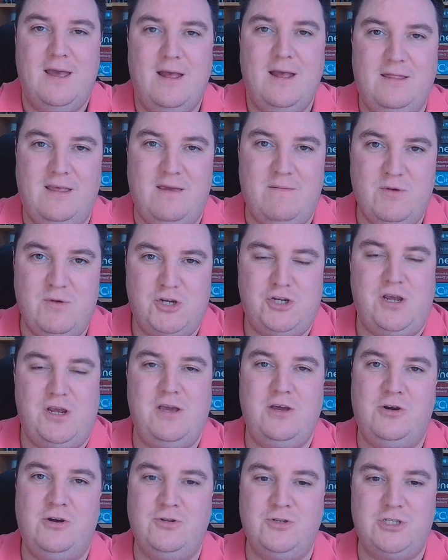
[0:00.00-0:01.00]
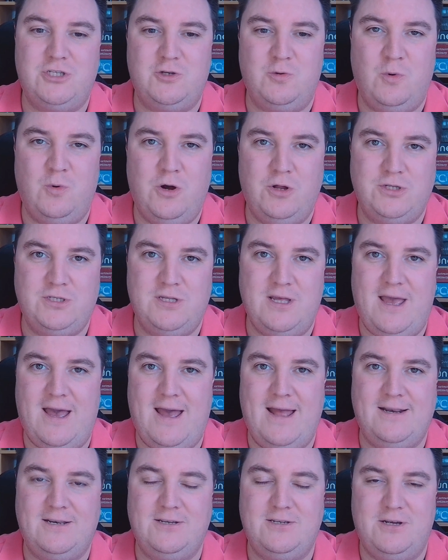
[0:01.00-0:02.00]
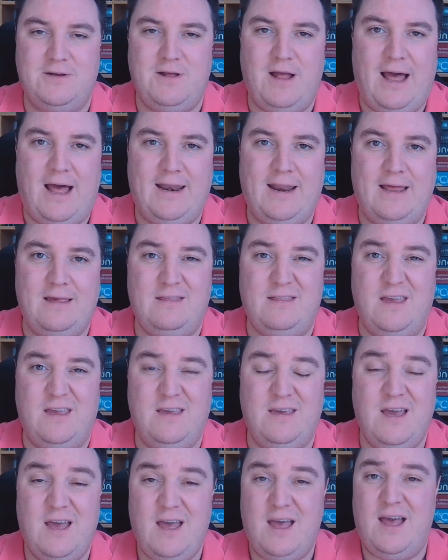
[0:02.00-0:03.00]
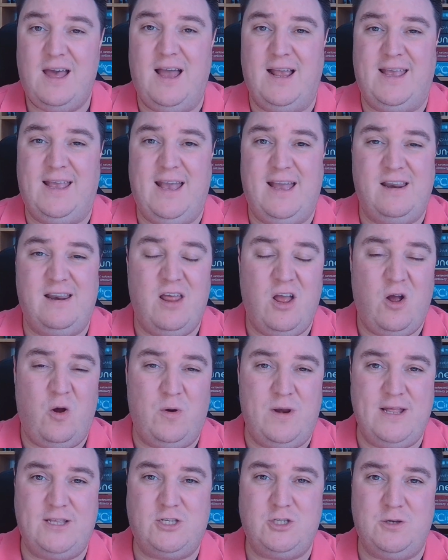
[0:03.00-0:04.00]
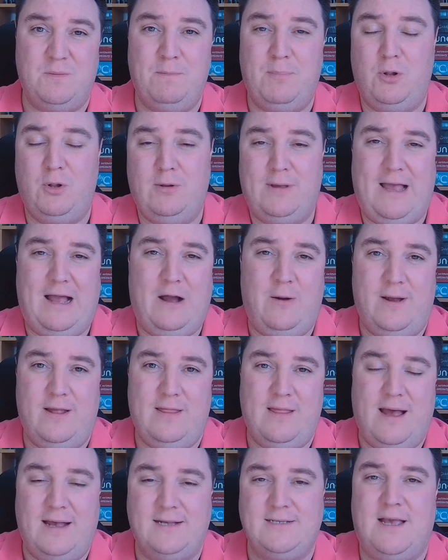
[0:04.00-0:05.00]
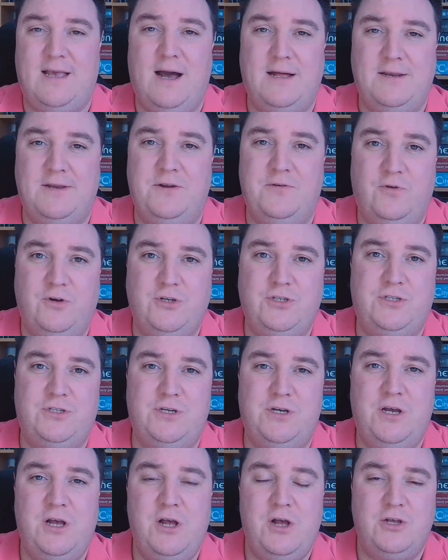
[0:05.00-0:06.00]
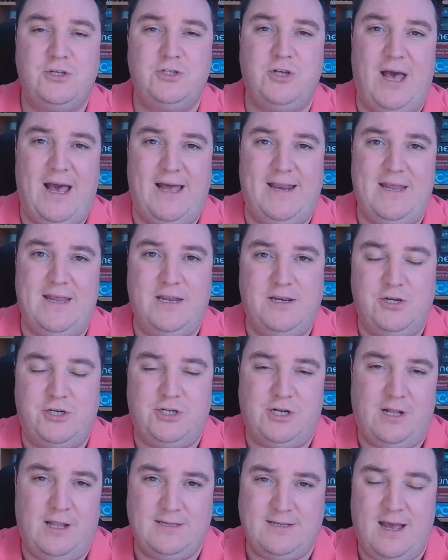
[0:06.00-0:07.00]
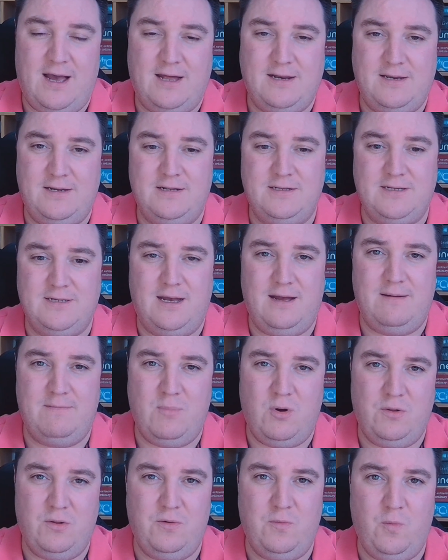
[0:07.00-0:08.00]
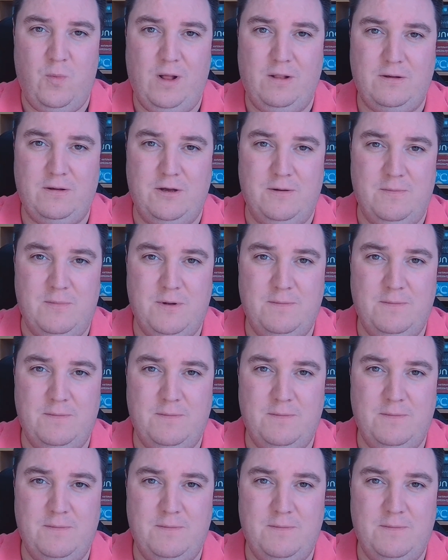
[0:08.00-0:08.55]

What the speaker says: the machine guns towards the end. And I think, again, we need some bulk out in the Asgardian roster, so any additional Asgardians are more than welcome.